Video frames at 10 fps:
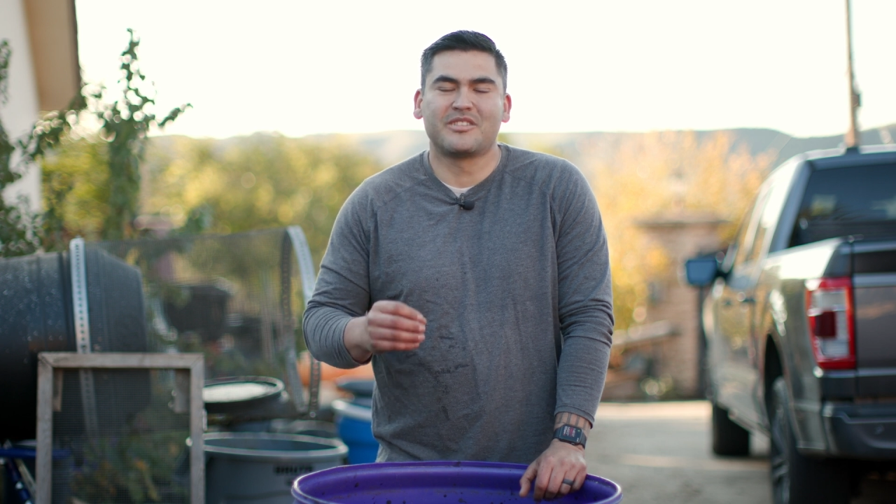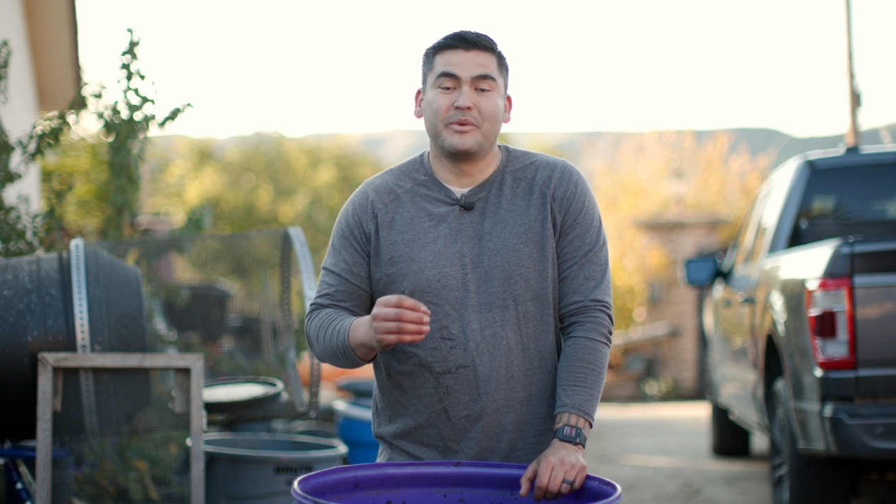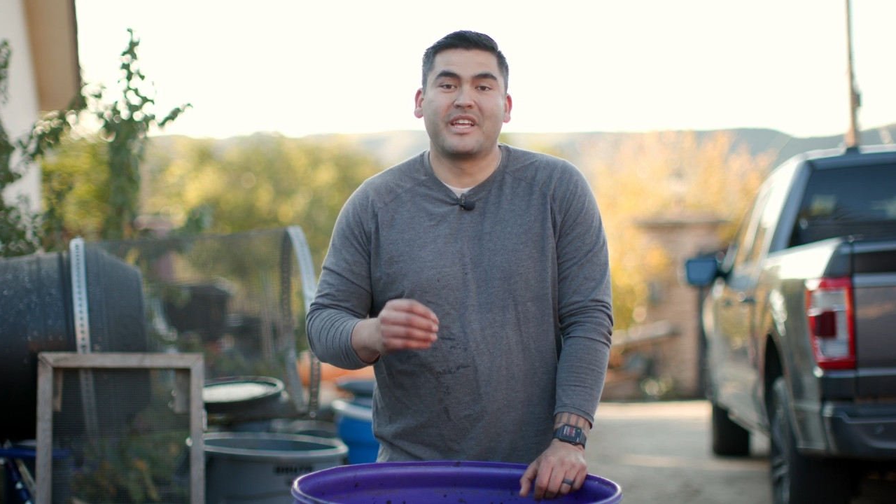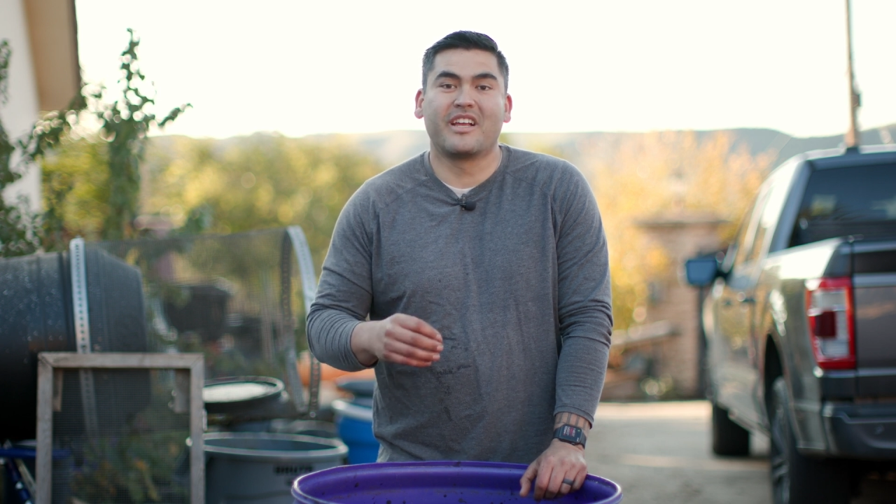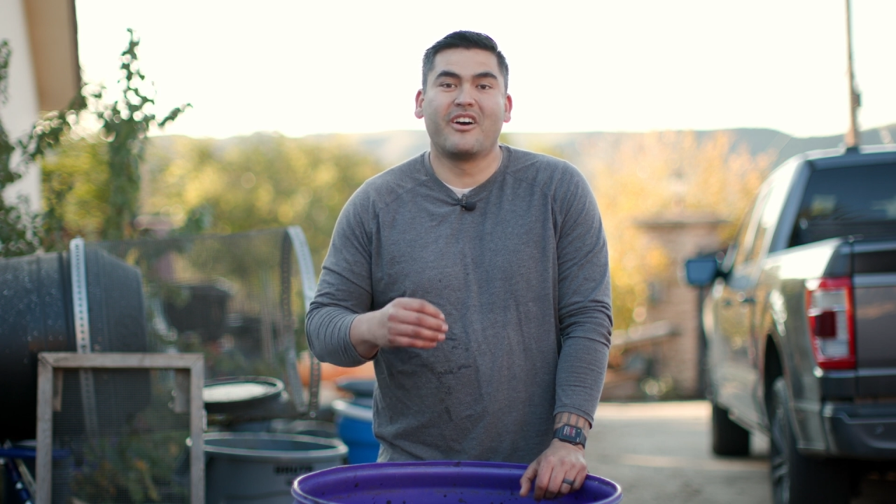So
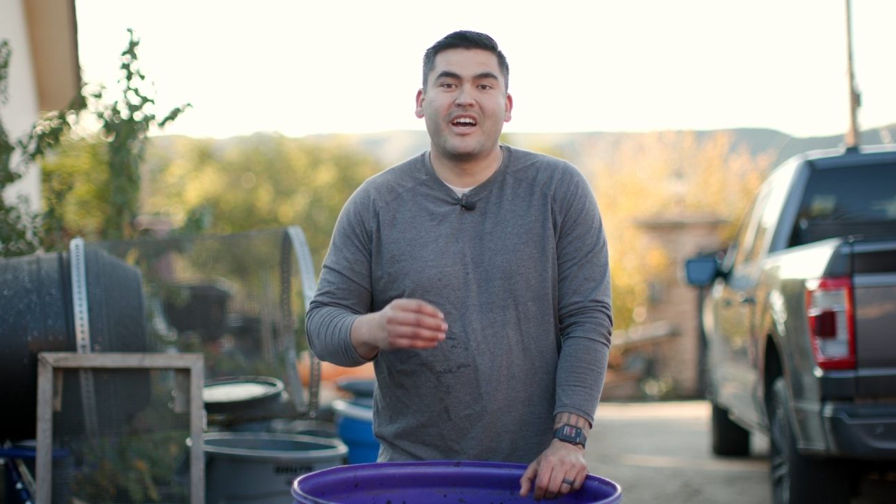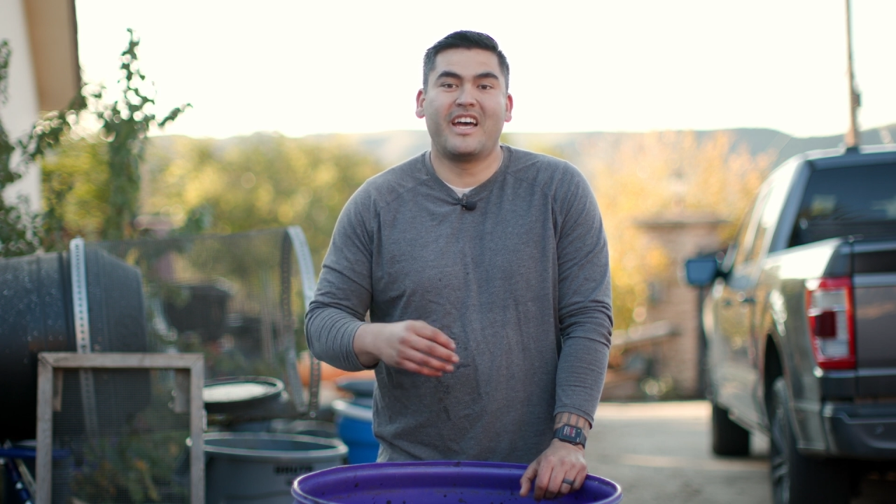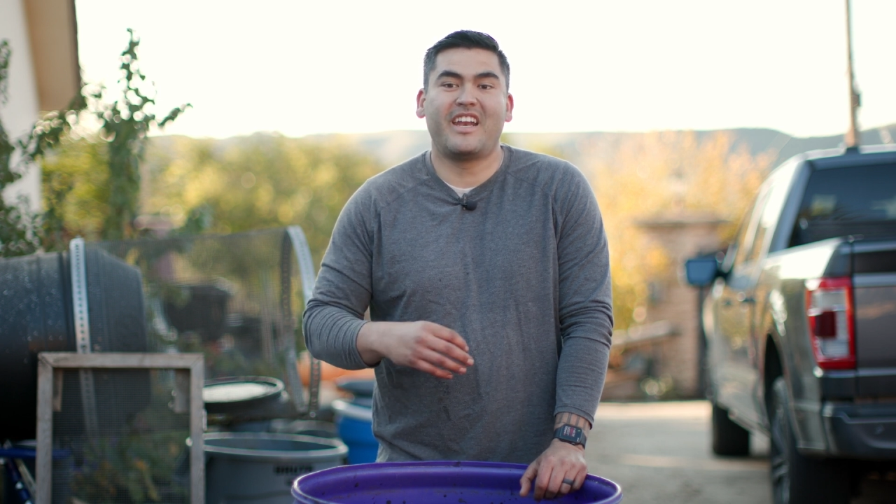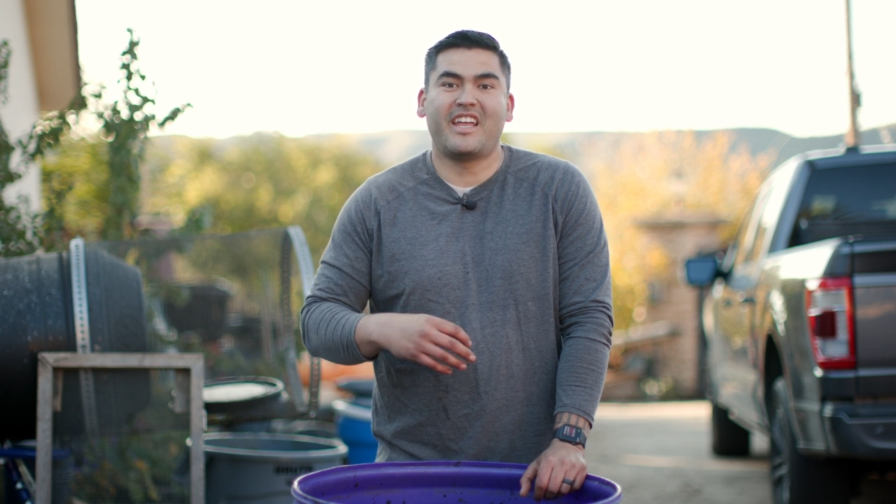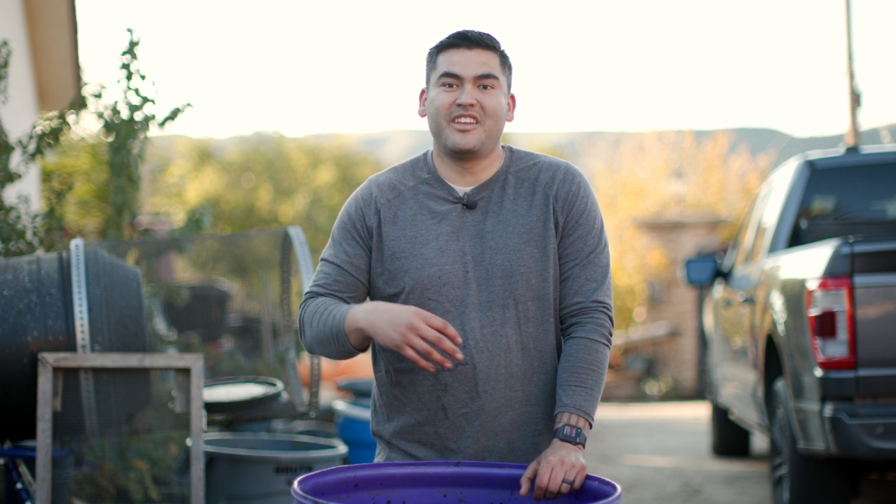we can go
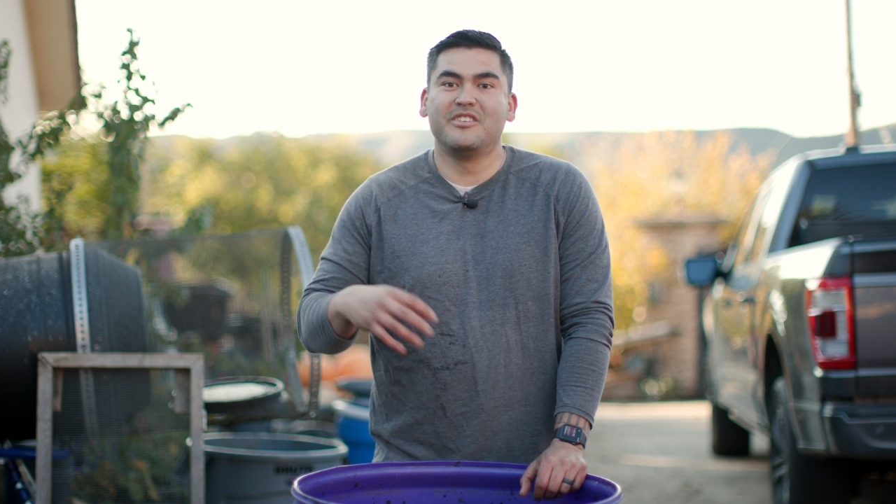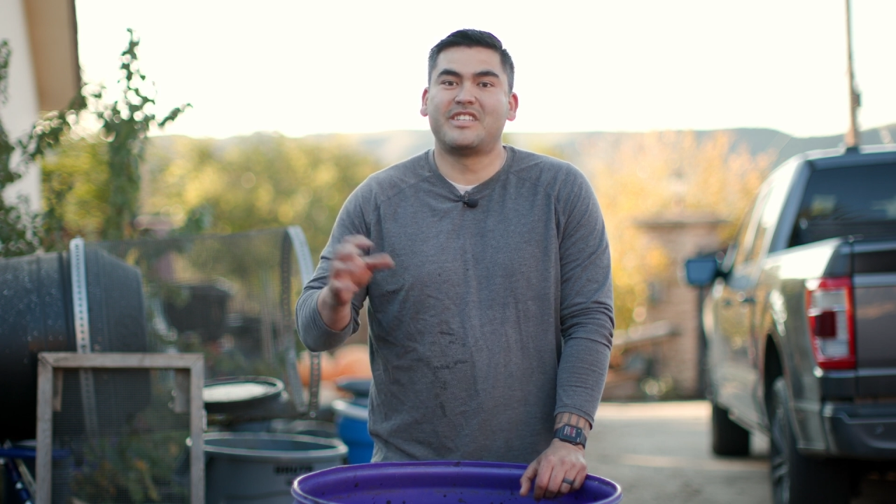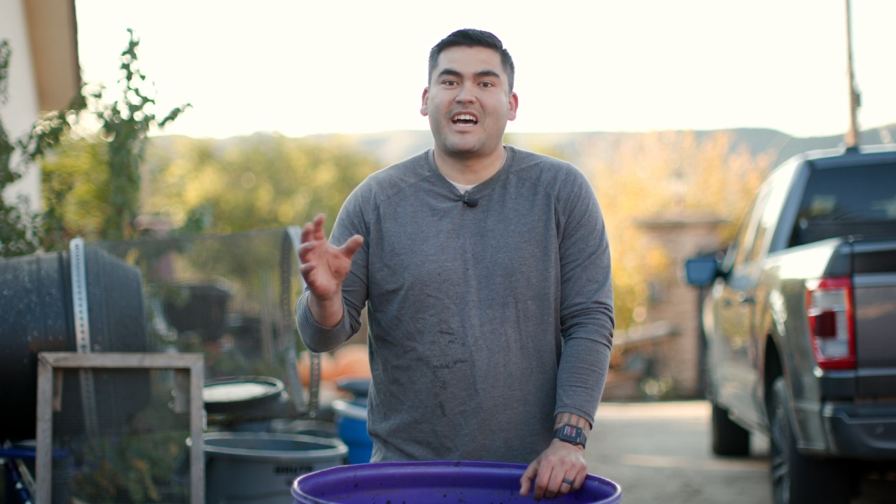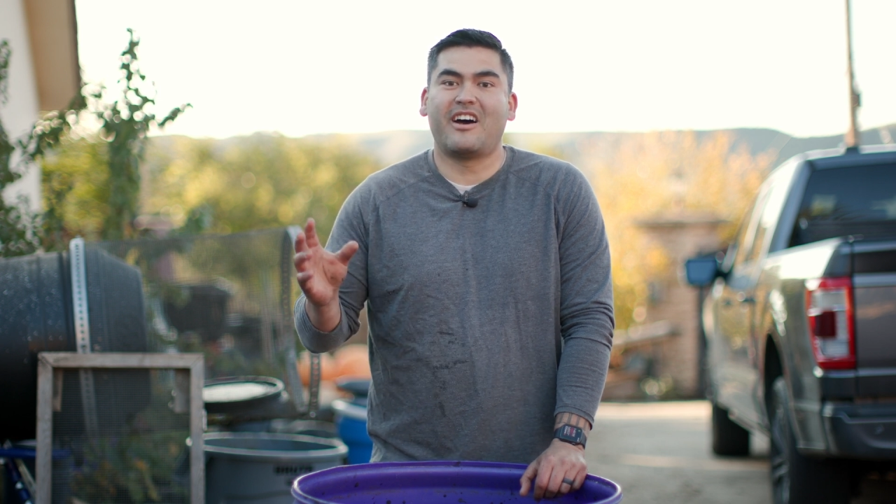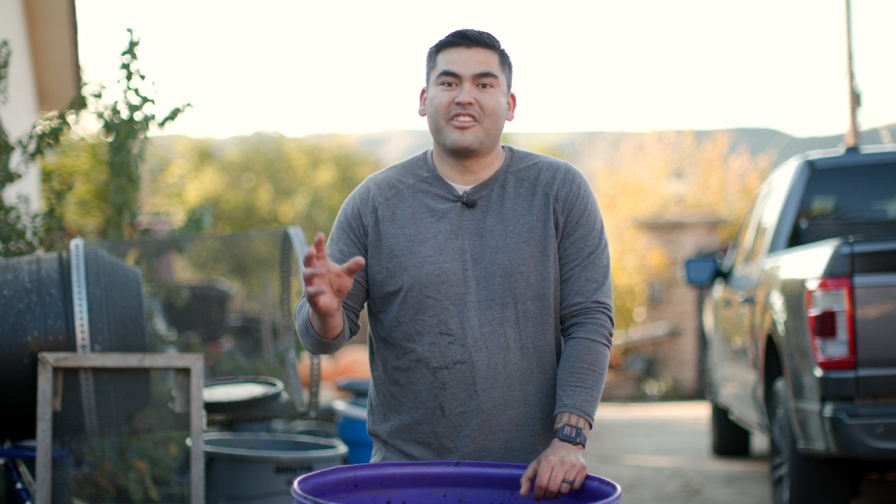ahead and
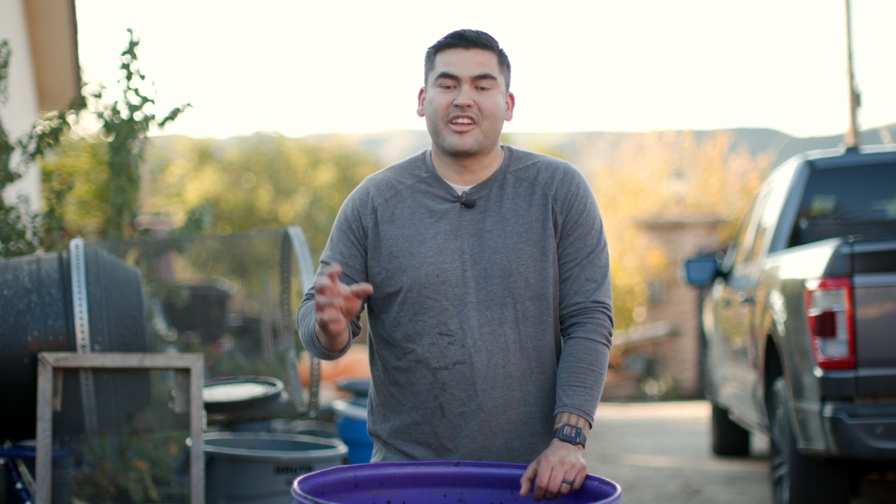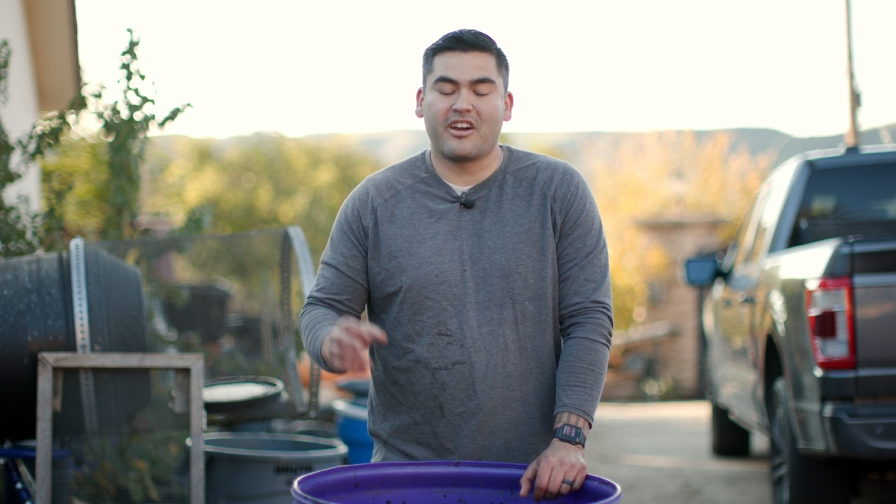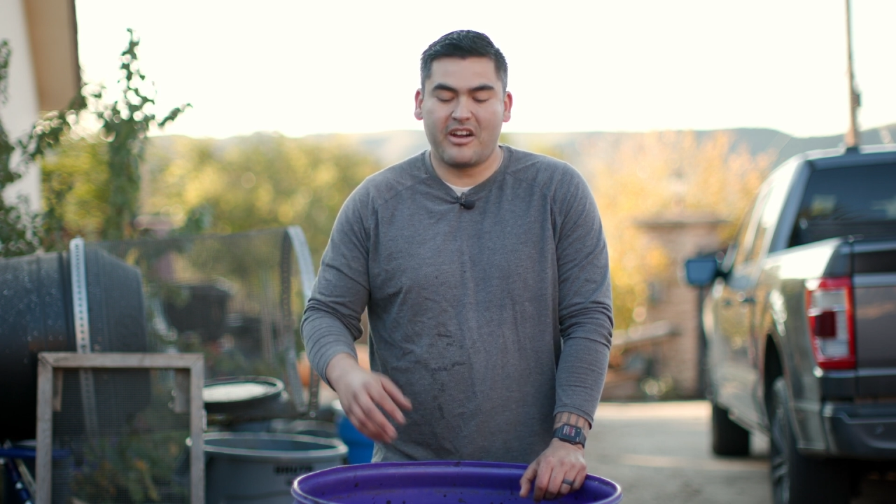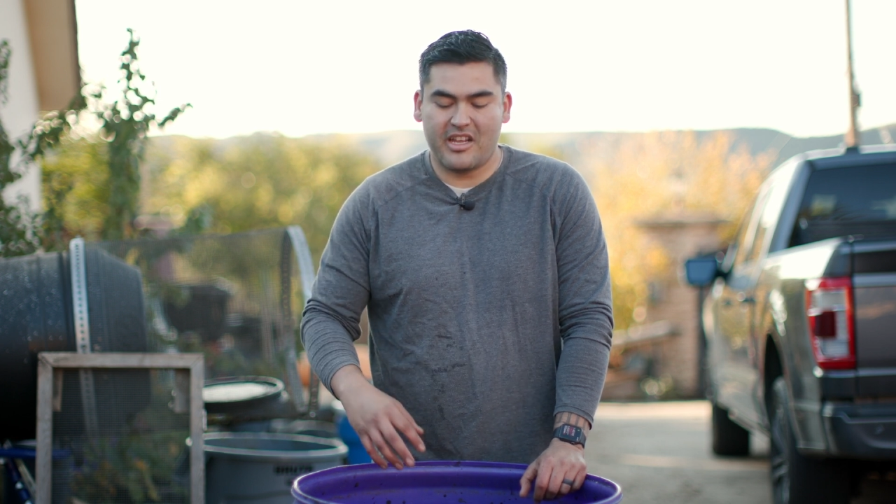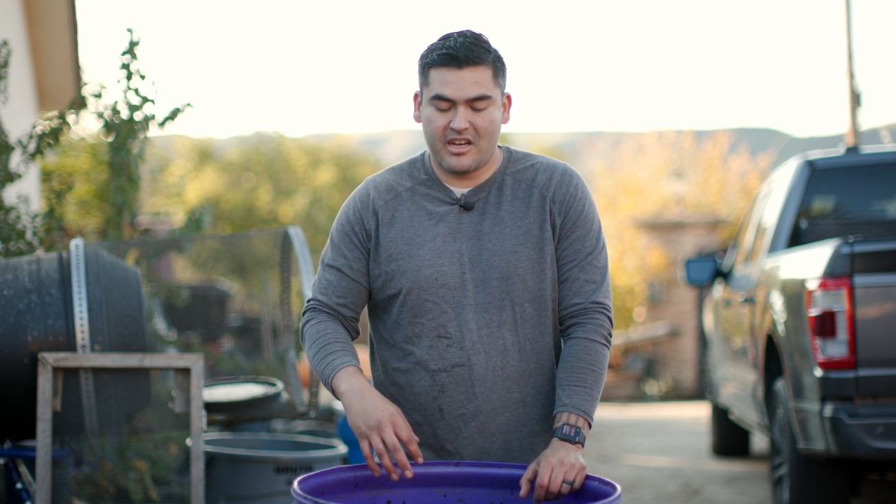use that out in the
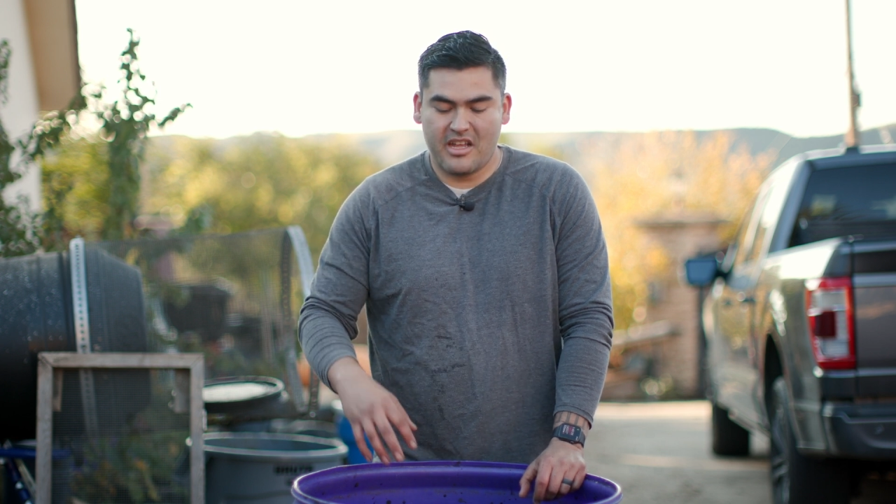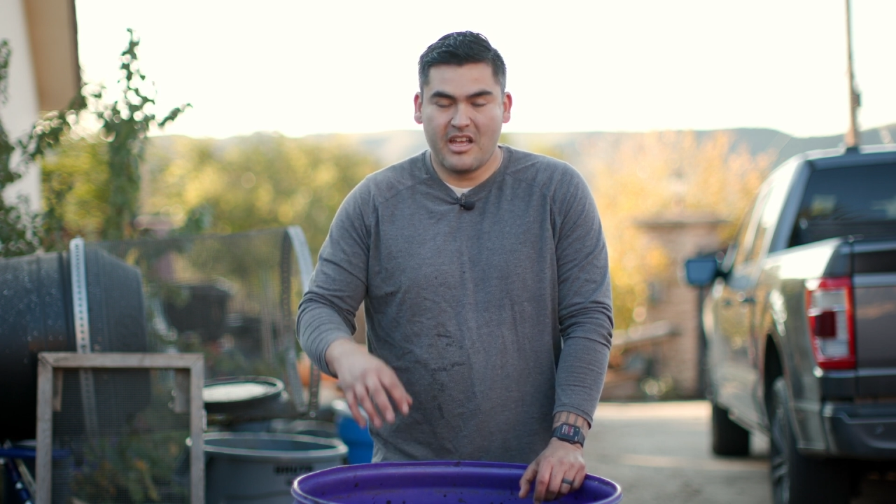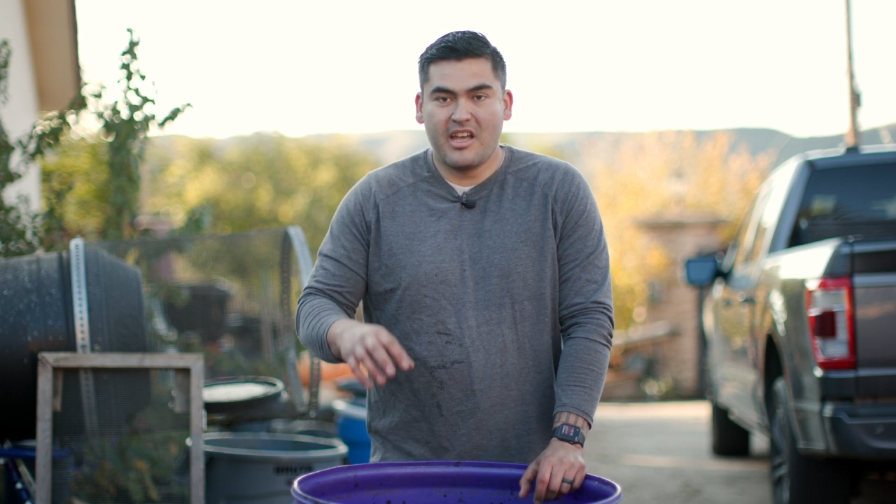garden.